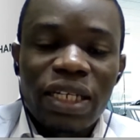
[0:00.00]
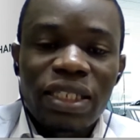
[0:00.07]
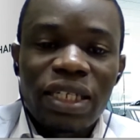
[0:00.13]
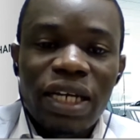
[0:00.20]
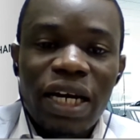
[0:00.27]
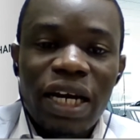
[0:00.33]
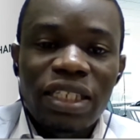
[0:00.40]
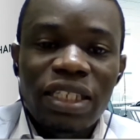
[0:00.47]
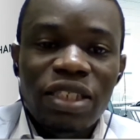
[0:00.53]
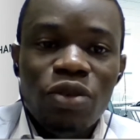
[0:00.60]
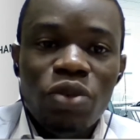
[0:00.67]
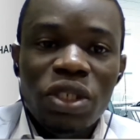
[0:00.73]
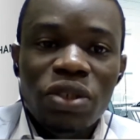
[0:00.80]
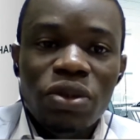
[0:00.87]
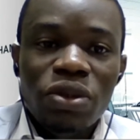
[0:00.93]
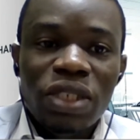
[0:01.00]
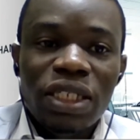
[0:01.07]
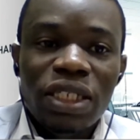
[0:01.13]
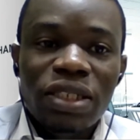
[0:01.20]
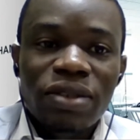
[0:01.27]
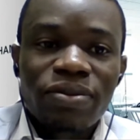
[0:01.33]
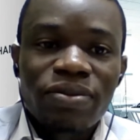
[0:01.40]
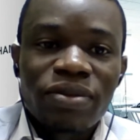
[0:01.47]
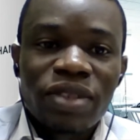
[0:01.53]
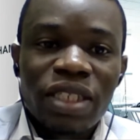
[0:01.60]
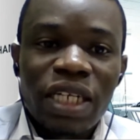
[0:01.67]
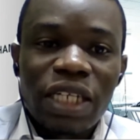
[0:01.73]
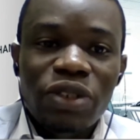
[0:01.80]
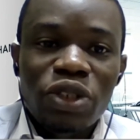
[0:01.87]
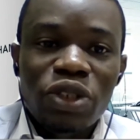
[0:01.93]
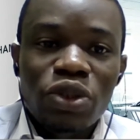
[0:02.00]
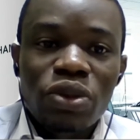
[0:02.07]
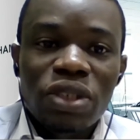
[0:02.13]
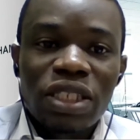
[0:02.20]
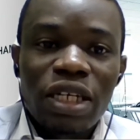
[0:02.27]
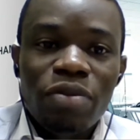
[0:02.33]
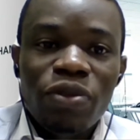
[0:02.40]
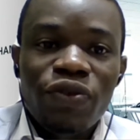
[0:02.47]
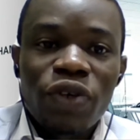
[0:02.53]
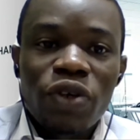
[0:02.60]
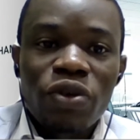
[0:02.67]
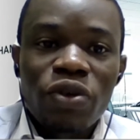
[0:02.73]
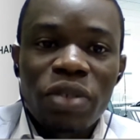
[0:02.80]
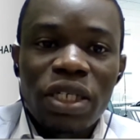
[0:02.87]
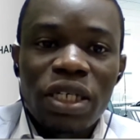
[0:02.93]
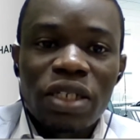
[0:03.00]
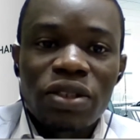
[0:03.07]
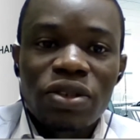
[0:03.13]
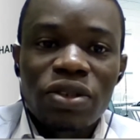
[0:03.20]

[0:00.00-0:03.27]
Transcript: the high earning window then, I know it took time before we began